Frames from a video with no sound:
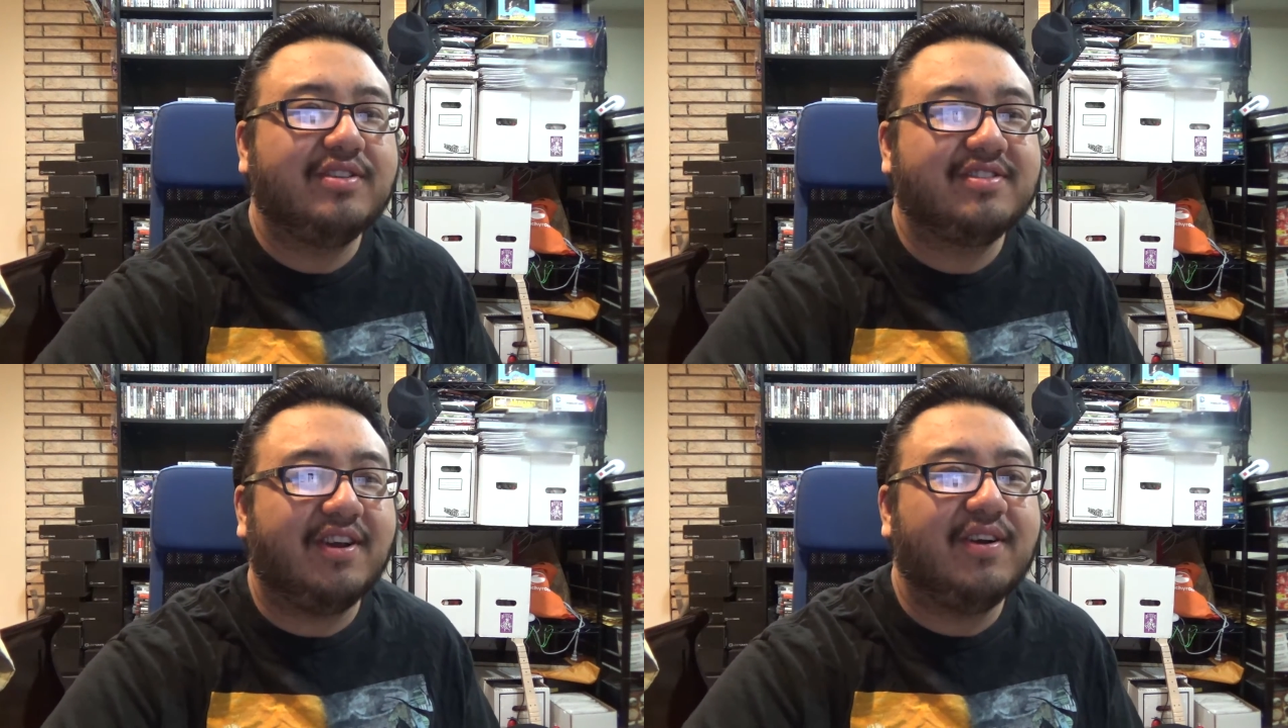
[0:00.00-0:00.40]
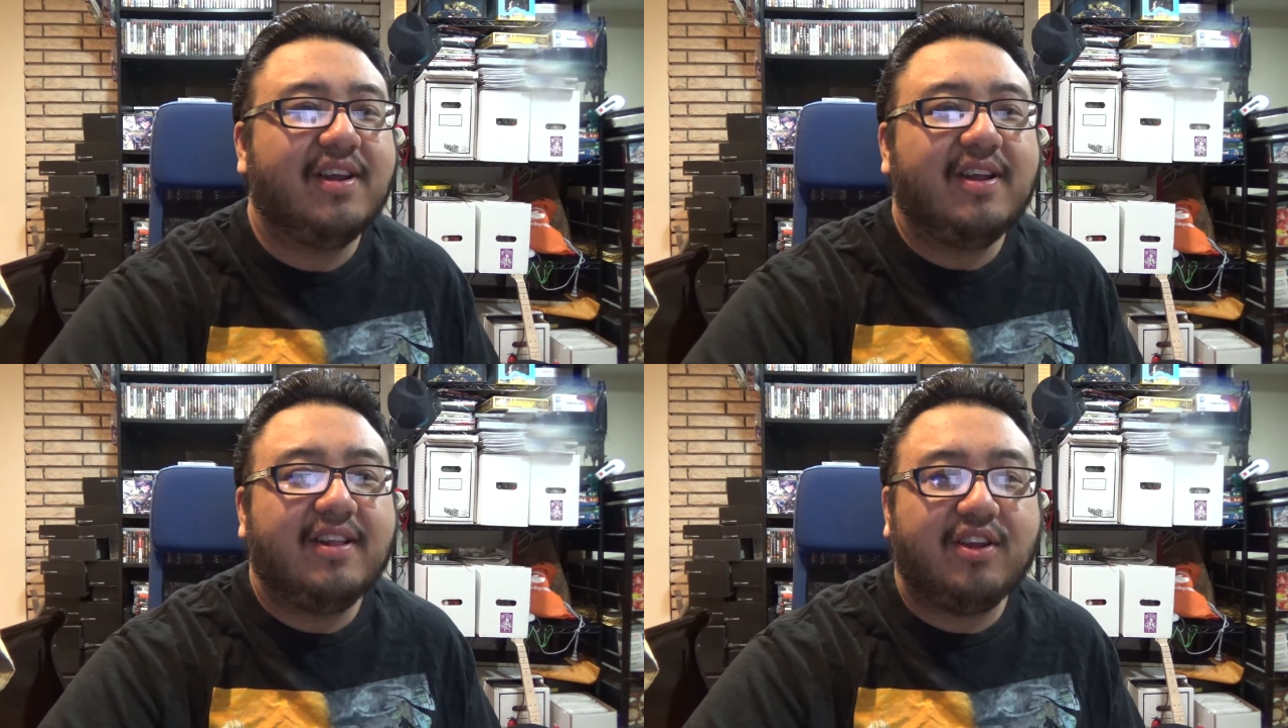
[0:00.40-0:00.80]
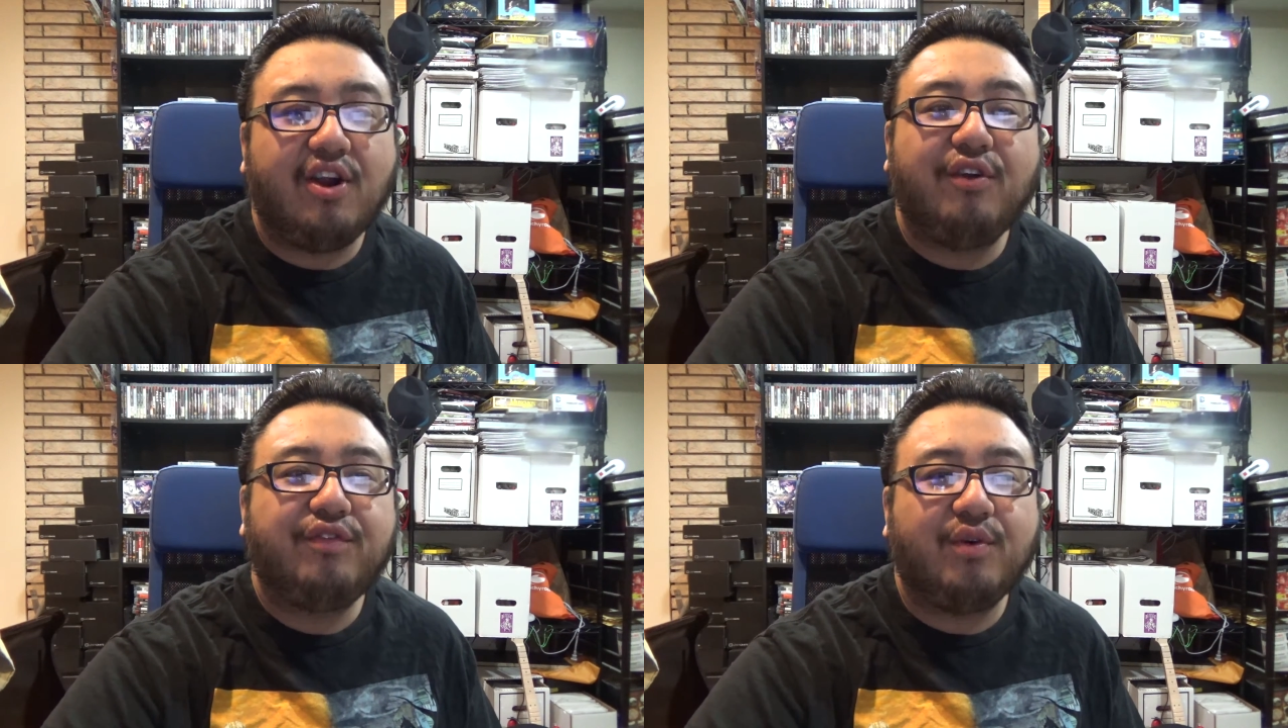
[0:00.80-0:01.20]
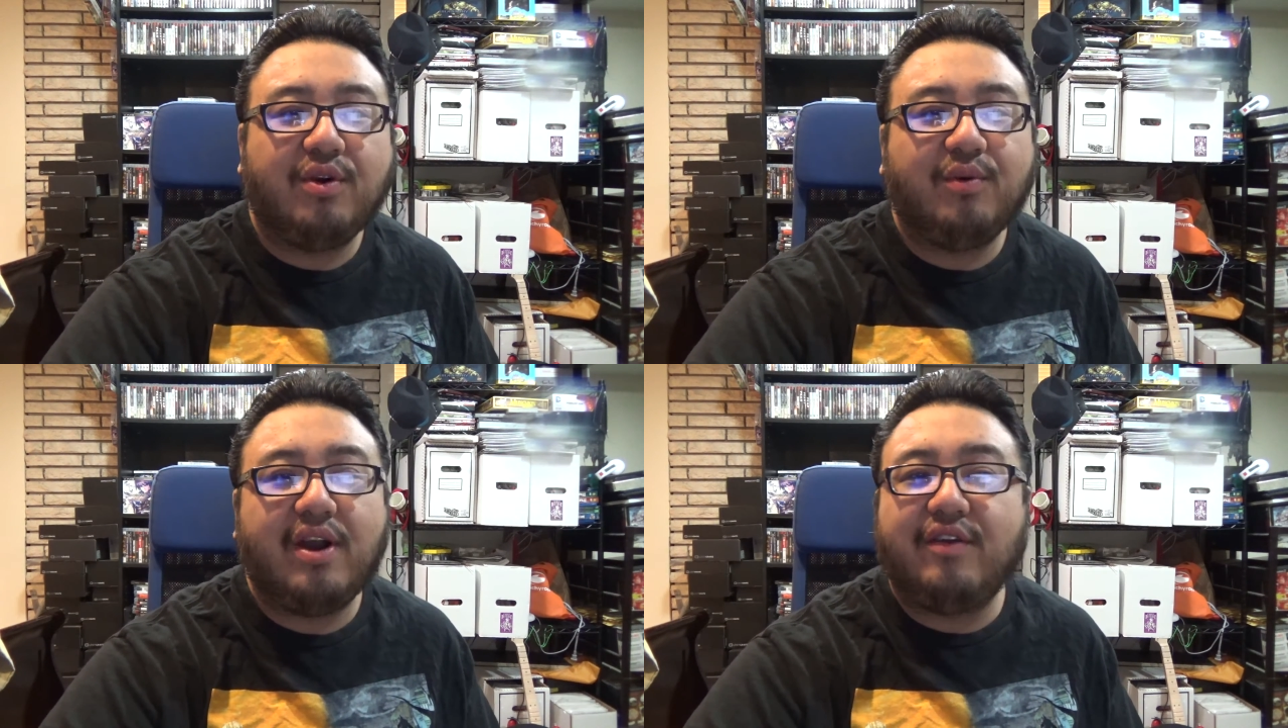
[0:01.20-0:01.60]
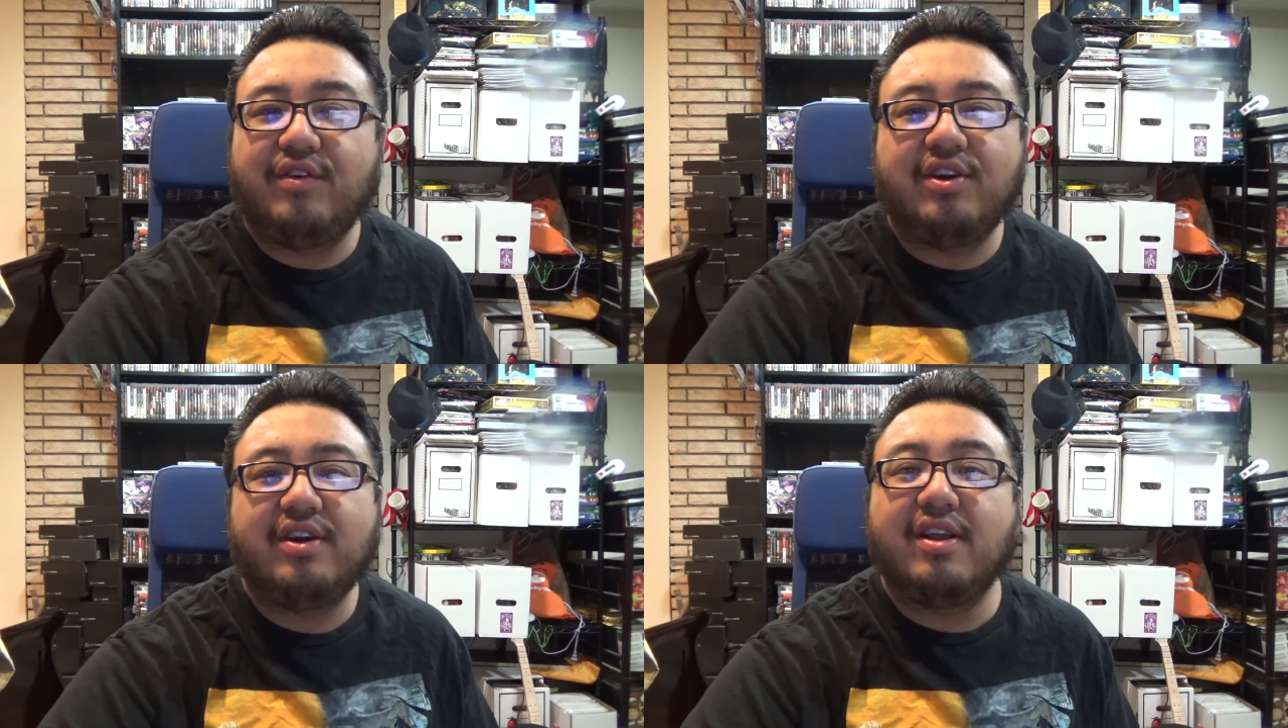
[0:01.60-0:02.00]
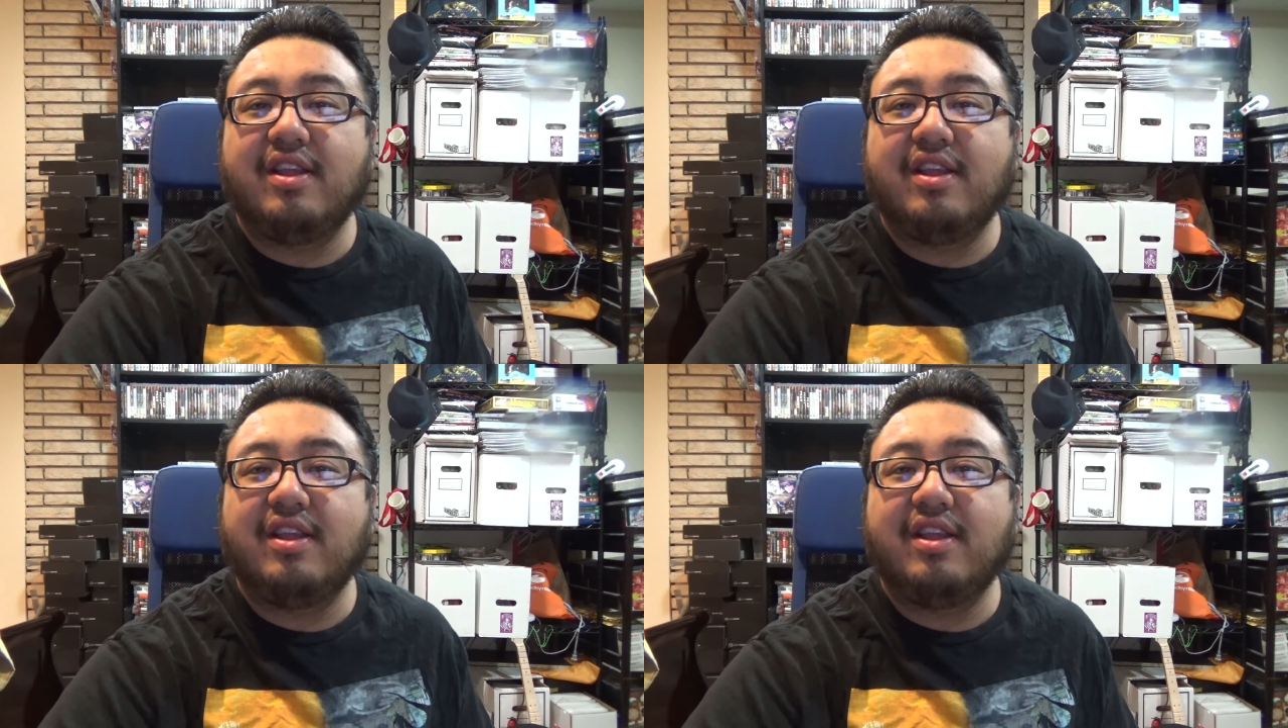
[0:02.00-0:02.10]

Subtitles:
so the earth or whatever